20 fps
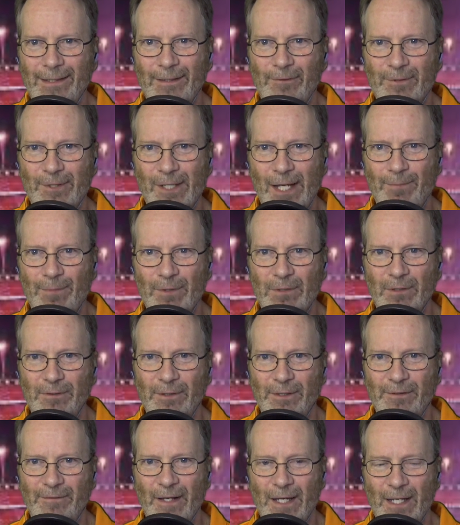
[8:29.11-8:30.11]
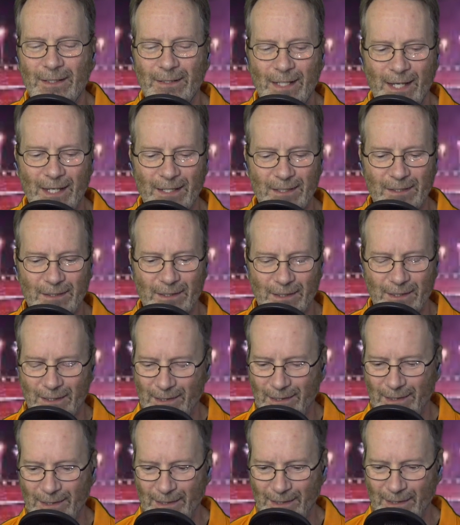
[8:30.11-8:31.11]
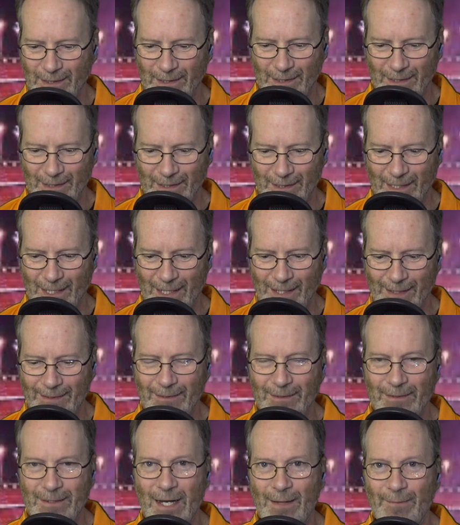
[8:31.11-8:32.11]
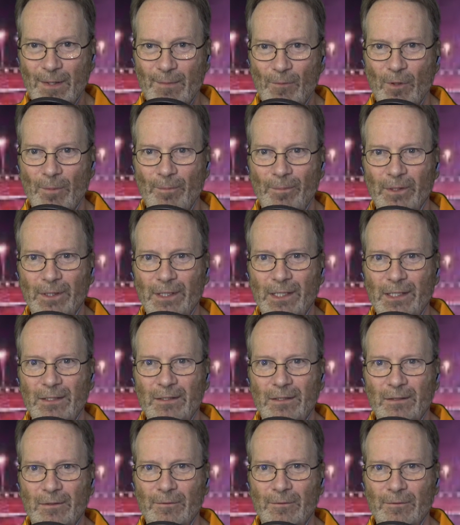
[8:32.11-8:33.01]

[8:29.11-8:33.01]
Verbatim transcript: It was absolutely fantastic, and I could not be more pleased.